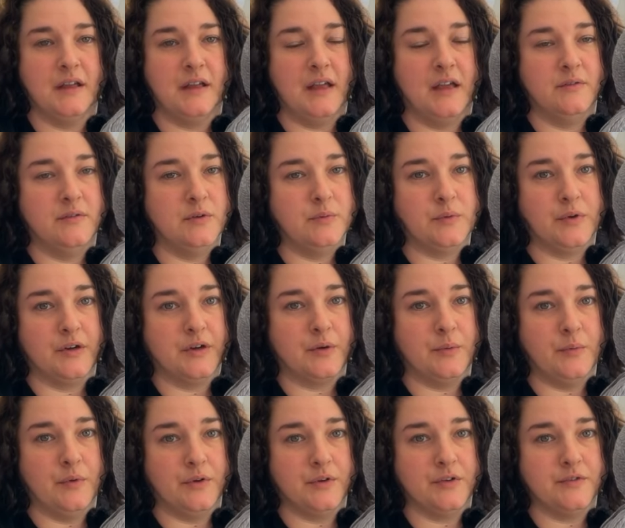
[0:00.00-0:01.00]
and would work
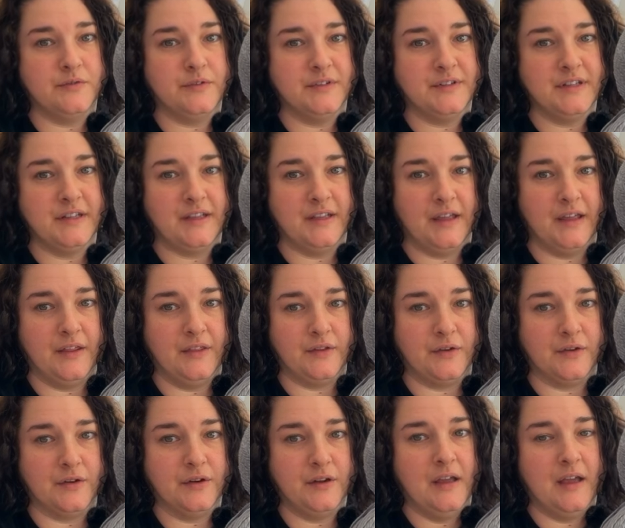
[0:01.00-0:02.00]
wonderful
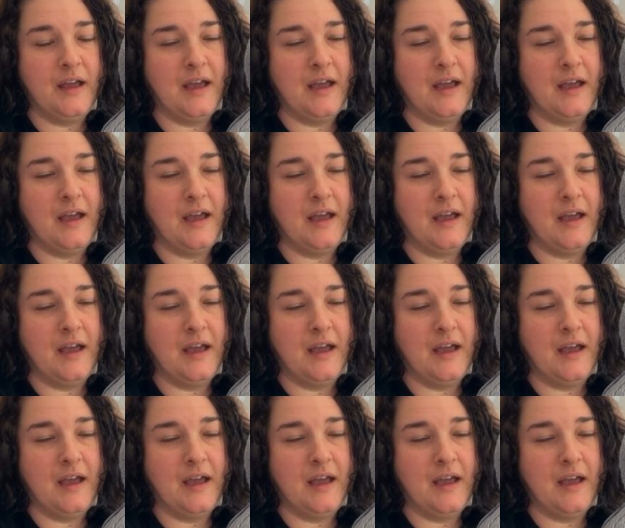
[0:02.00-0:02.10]
together.